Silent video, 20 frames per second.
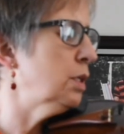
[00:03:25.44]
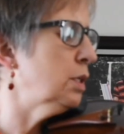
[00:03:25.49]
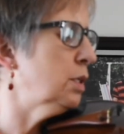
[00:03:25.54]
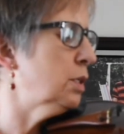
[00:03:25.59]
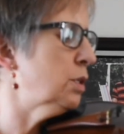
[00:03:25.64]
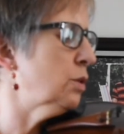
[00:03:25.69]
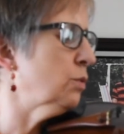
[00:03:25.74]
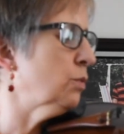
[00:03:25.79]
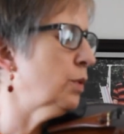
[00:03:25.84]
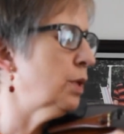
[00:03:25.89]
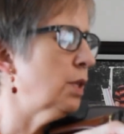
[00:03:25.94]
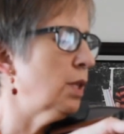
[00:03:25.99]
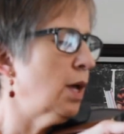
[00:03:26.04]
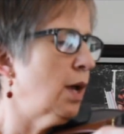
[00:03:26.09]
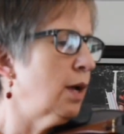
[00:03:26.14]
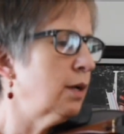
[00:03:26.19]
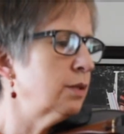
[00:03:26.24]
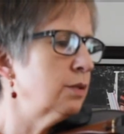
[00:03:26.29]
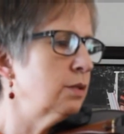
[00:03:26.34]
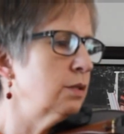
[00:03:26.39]
to
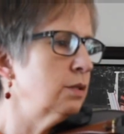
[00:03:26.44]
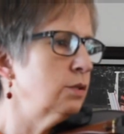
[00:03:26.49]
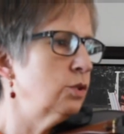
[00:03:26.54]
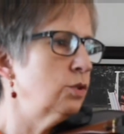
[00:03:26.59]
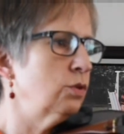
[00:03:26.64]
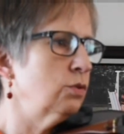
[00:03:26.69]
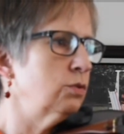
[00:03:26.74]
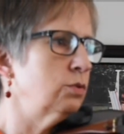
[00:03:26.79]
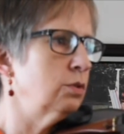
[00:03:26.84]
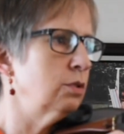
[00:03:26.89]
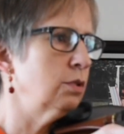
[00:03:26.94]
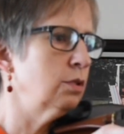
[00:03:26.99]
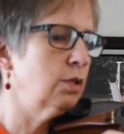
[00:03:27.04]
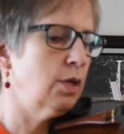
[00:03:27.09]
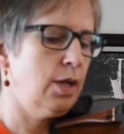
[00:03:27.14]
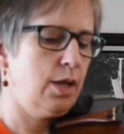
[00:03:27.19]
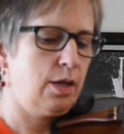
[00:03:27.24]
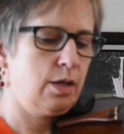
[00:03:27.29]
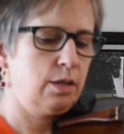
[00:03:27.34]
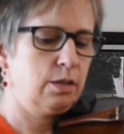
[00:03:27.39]
relax the shoulder
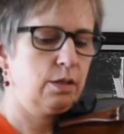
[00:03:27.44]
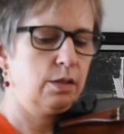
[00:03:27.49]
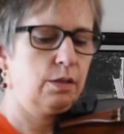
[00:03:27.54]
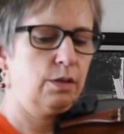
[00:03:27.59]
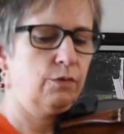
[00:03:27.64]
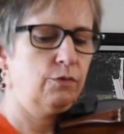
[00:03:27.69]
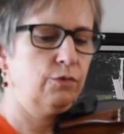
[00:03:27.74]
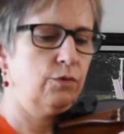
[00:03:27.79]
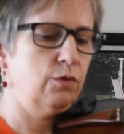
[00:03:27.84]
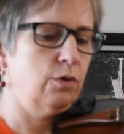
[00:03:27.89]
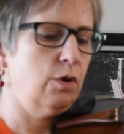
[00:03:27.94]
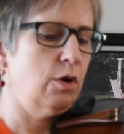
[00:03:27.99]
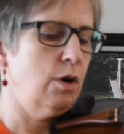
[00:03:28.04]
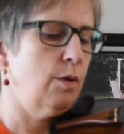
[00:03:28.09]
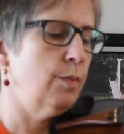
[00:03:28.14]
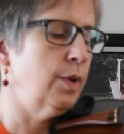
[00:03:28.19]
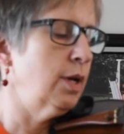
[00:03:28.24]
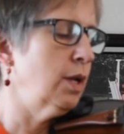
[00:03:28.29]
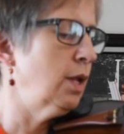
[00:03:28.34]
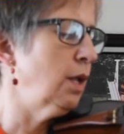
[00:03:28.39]
and the forearm
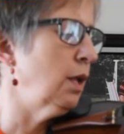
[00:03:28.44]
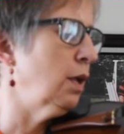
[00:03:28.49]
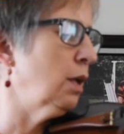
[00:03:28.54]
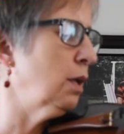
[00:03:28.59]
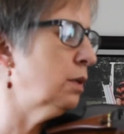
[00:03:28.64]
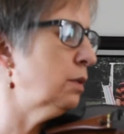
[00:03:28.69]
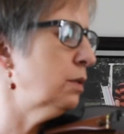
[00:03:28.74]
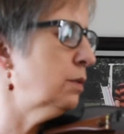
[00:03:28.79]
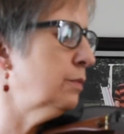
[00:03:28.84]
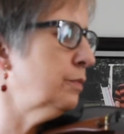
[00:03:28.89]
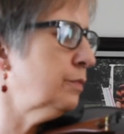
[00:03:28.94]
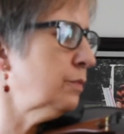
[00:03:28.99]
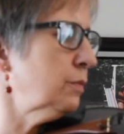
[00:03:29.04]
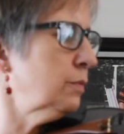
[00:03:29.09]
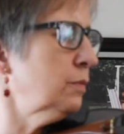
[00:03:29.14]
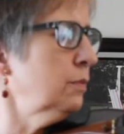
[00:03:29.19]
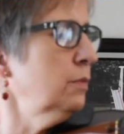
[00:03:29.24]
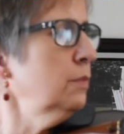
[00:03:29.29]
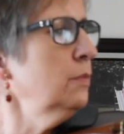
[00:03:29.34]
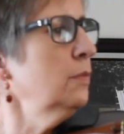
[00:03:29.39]
and hand.
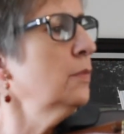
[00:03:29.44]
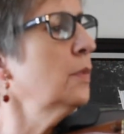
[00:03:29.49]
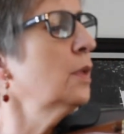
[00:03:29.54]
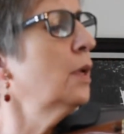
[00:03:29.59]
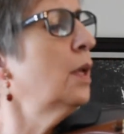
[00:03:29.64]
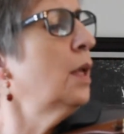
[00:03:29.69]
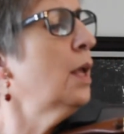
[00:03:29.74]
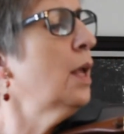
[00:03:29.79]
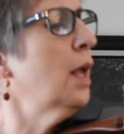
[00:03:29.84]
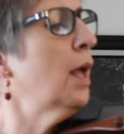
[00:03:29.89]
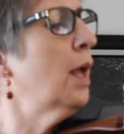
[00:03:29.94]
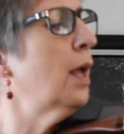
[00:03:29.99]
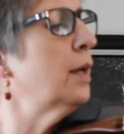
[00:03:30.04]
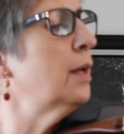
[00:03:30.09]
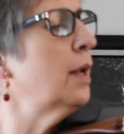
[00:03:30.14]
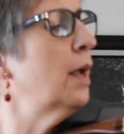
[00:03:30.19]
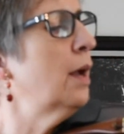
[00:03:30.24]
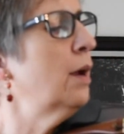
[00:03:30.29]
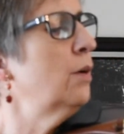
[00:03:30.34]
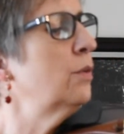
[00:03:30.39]
And
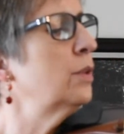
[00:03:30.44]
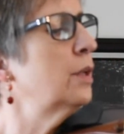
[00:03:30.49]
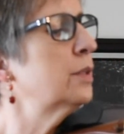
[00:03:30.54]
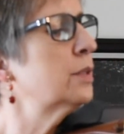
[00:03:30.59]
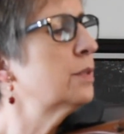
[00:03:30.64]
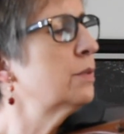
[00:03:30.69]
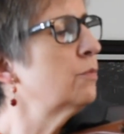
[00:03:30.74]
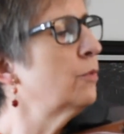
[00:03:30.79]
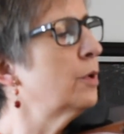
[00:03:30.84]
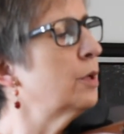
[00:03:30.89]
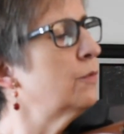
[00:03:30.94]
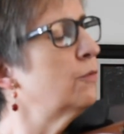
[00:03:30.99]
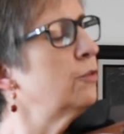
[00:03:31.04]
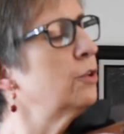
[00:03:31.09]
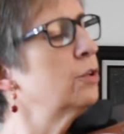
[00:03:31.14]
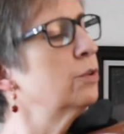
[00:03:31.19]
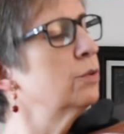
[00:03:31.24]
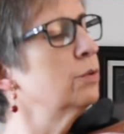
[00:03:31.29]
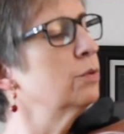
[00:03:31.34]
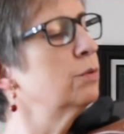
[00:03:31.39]
now let's
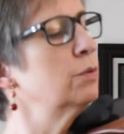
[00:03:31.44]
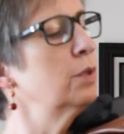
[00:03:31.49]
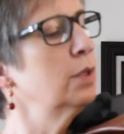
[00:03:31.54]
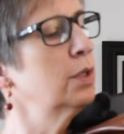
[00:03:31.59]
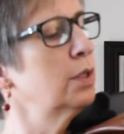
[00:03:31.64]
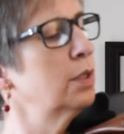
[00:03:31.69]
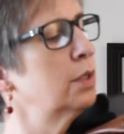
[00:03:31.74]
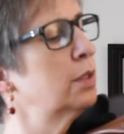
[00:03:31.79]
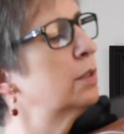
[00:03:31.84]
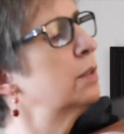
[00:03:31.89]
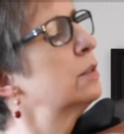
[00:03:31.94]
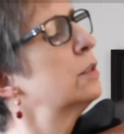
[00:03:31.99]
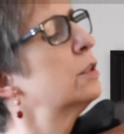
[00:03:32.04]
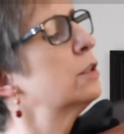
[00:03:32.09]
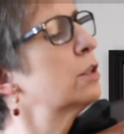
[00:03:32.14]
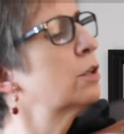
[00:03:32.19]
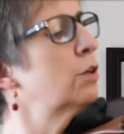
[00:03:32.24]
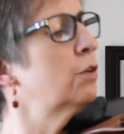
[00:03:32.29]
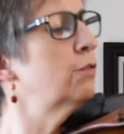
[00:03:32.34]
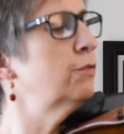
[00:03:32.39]
review,
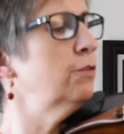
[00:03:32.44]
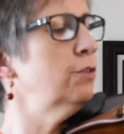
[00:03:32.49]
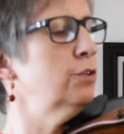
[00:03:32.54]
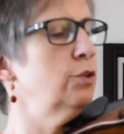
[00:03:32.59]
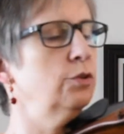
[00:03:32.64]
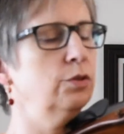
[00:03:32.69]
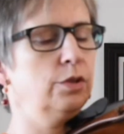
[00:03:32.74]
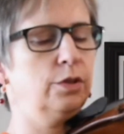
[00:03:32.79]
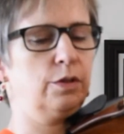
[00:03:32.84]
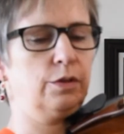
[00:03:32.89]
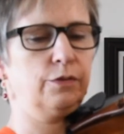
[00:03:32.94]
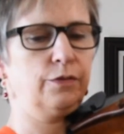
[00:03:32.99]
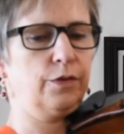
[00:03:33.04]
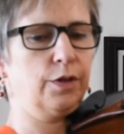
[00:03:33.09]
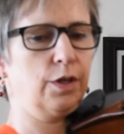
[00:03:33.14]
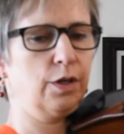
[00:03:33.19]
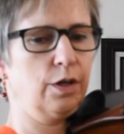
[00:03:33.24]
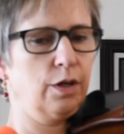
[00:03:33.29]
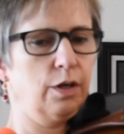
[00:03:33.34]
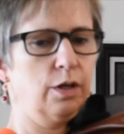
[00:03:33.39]
hook over your little
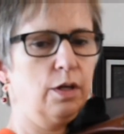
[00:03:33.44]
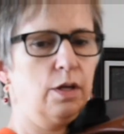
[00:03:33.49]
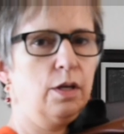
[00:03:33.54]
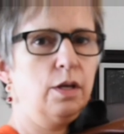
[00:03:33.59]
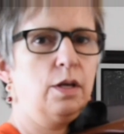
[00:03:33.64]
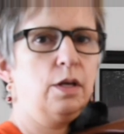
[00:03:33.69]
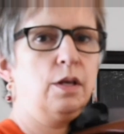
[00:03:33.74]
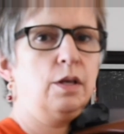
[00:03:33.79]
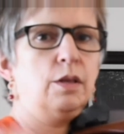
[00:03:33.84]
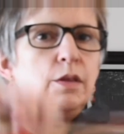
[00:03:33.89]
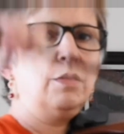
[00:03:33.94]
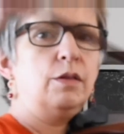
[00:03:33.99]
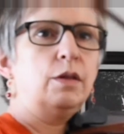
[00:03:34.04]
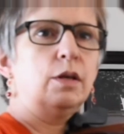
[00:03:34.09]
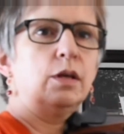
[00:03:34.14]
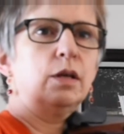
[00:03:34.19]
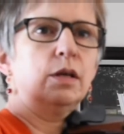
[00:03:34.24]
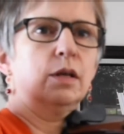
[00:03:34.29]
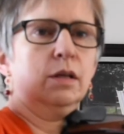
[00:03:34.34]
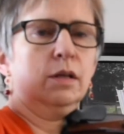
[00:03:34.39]
finger,
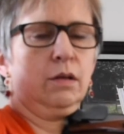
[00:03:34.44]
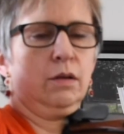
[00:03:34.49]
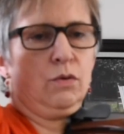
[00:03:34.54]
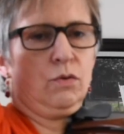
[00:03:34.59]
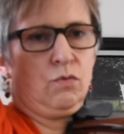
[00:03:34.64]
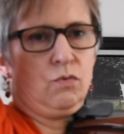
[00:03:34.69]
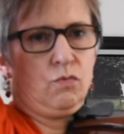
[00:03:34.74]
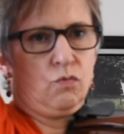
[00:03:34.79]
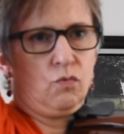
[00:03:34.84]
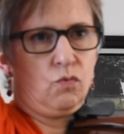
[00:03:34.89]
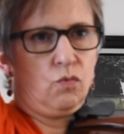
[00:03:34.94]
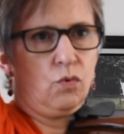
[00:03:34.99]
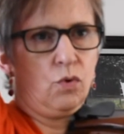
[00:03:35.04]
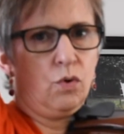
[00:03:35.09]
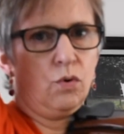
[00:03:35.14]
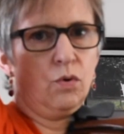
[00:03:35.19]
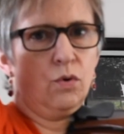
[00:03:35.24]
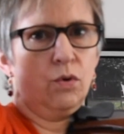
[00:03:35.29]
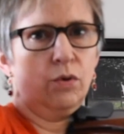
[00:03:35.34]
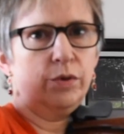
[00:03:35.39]
the
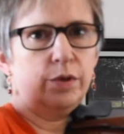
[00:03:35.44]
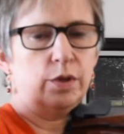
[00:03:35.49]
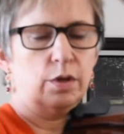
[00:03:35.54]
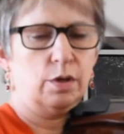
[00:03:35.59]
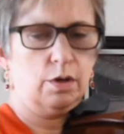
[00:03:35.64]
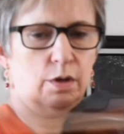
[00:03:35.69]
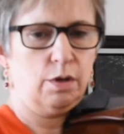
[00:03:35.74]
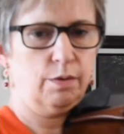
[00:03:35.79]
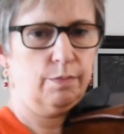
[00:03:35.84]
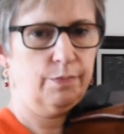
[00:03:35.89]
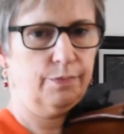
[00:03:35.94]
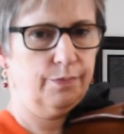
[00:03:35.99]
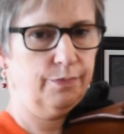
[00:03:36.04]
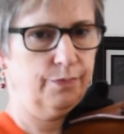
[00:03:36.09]
roll the arm.